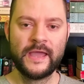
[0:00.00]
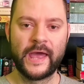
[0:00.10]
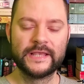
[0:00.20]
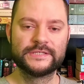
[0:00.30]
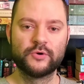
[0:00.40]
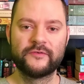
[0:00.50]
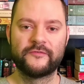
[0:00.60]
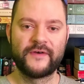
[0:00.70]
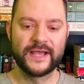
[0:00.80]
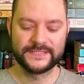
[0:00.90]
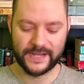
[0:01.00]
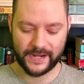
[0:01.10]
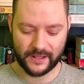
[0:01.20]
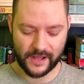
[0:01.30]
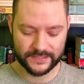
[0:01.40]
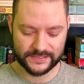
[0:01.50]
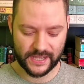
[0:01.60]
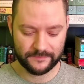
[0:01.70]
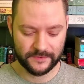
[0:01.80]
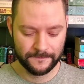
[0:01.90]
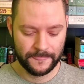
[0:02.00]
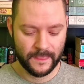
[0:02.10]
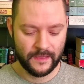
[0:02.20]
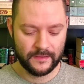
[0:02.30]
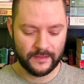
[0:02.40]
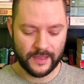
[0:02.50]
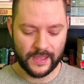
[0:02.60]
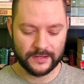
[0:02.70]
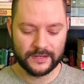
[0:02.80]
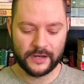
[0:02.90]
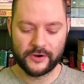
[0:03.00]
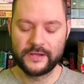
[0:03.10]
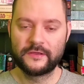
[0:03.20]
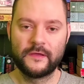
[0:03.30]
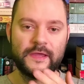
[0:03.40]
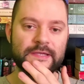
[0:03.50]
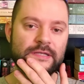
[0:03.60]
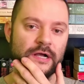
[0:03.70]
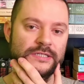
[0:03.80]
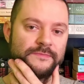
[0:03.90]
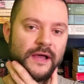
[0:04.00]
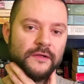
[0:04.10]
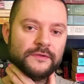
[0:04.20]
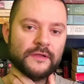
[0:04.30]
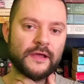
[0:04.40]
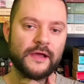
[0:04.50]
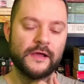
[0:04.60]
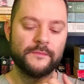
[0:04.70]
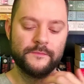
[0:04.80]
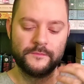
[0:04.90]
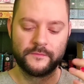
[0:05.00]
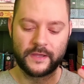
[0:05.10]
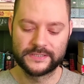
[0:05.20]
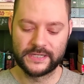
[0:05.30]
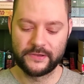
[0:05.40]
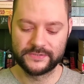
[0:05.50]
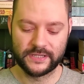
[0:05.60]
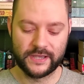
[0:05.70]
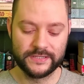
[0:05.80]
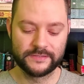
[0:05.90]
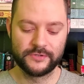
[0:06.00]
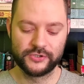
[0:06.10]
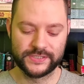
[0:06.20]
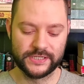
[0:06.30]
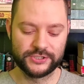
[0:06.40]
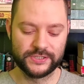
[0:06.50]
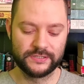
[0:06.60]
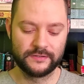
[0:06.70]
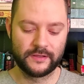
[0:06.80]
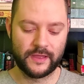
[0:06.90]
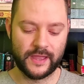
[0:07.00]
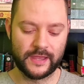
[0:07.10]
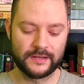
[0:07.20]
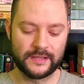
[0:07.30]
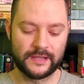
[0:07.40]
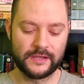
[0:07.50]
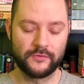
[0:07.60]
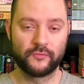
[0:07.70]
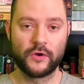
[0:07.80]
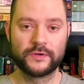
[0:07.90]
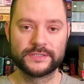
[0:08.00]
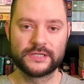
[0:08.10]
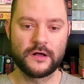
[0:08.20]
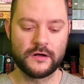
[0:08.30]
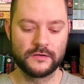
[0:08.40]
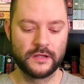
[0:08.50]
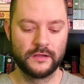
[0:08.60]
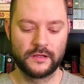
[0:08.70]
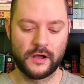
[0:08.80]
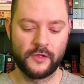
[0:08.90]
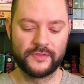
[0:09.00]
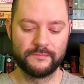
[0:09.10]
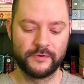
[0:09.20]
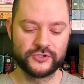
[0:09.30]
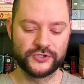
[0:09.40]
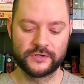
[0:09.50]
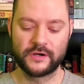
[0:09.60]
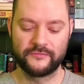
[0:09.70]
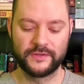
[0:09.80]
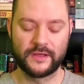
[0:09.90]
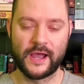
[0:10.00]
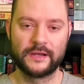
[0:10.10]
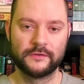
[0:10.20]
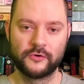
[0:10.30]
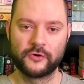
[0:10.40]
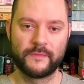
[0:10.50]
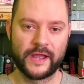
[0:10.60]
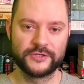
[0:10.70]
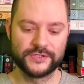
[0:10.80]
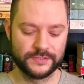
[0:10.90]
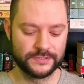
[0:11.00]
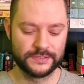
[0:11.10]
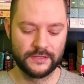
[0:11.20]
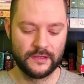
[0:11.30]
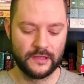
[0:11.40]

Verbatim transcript: And it's sort of a fascinating concept. And in here, he, he talks about, um, like I said, he was a, he's a musician and he wrote a song called The Butcher of the Nine Lunar Mansions.